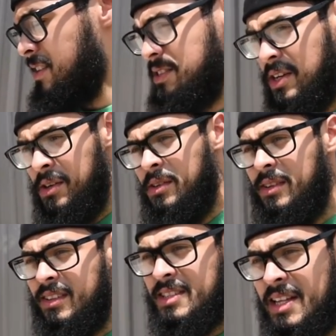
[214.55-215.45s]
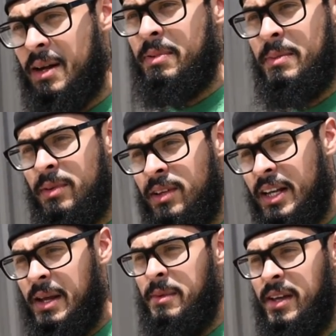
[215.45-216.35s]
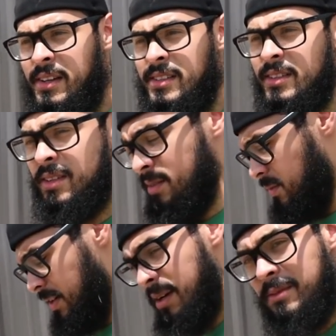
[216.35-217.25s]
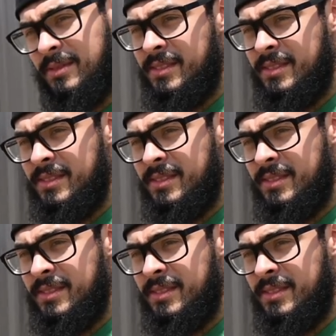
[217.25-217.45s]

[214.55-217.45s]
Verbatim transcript: so there's a lot of people looking at me what up